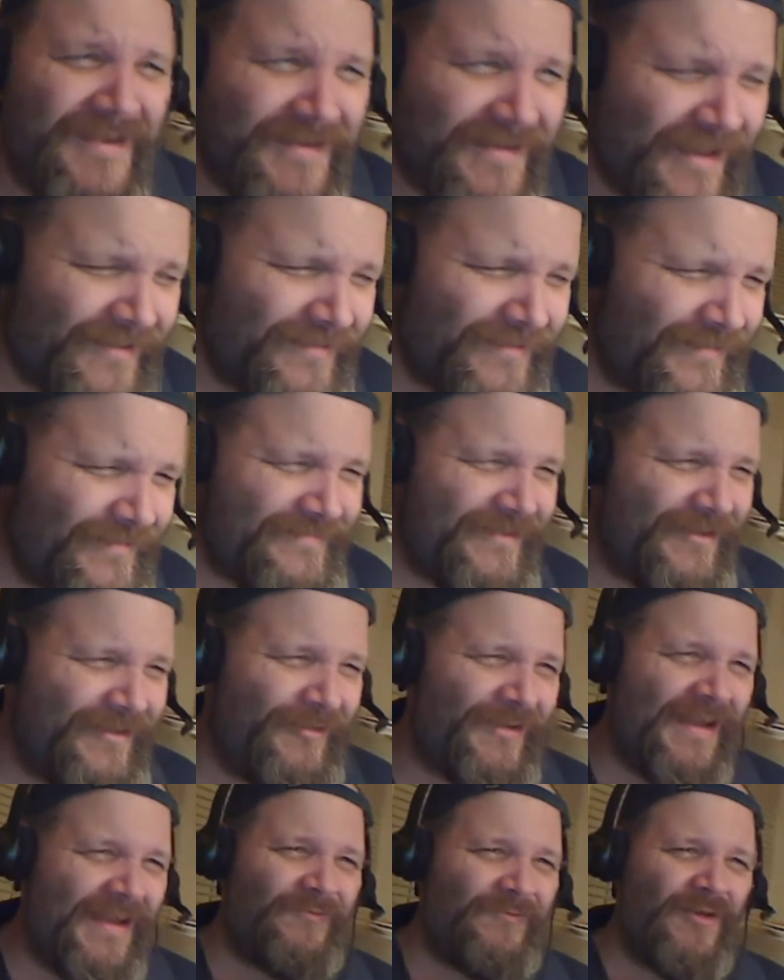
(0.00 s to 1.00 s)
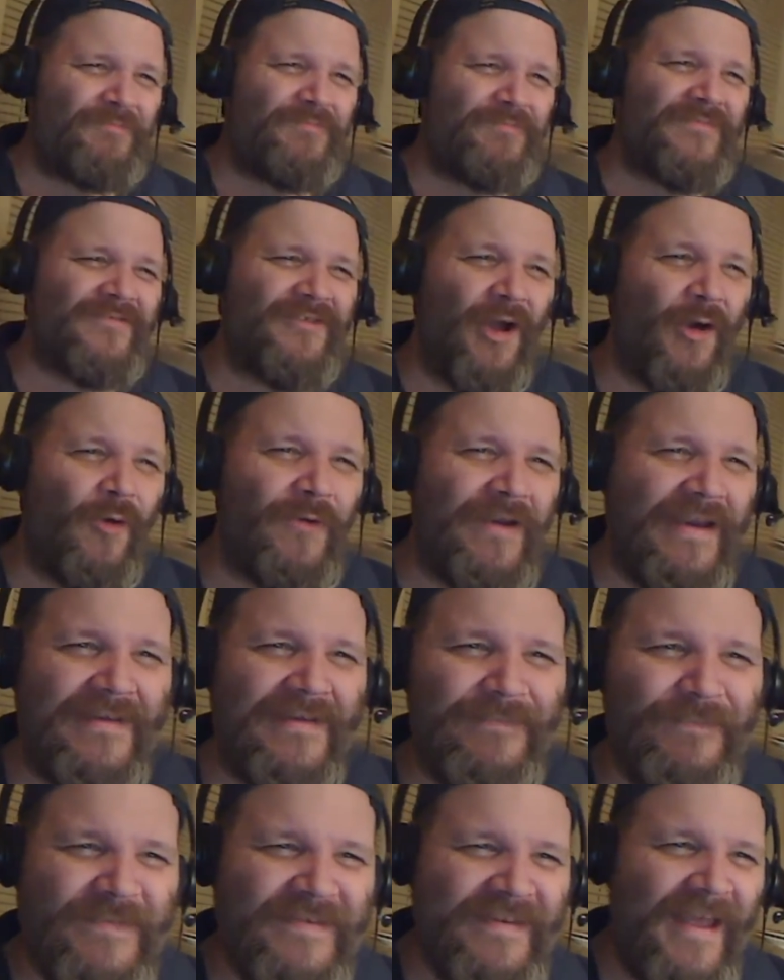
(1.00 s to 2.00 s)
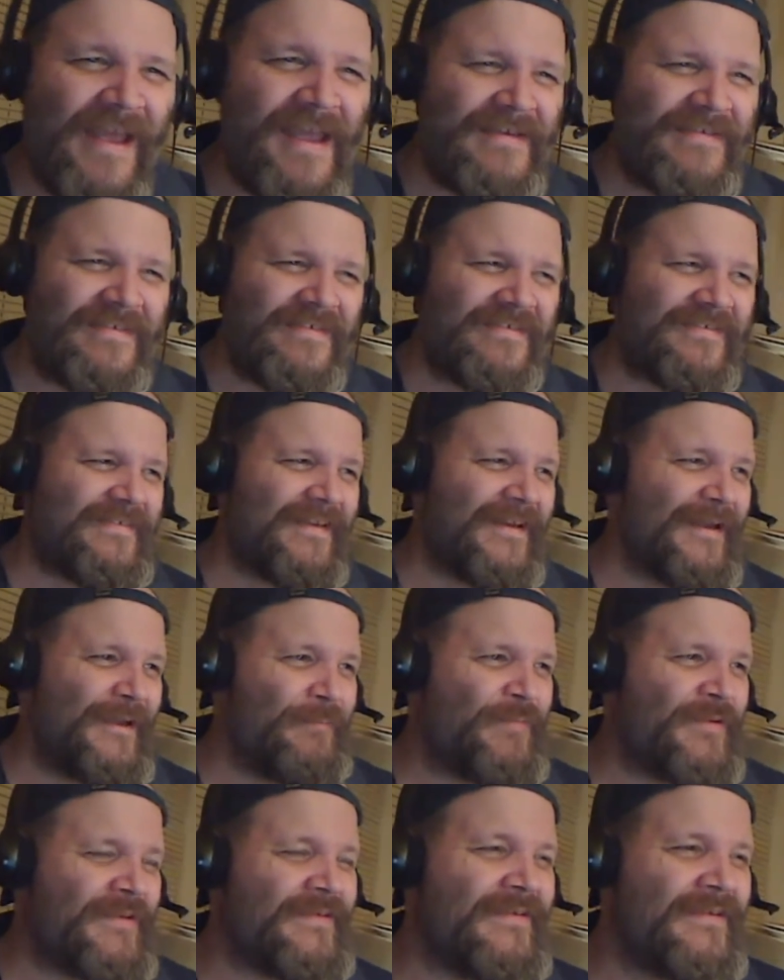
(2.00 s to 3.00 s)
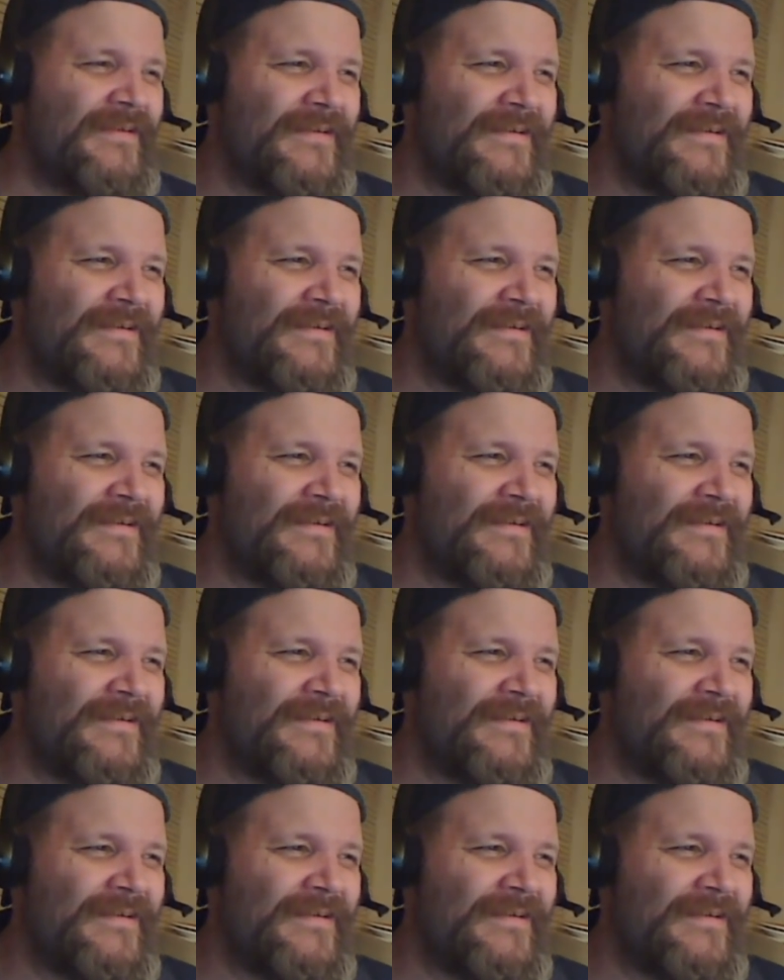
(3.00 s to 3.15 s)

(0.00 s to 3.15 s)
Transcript: Kind of a doughy scientist type. And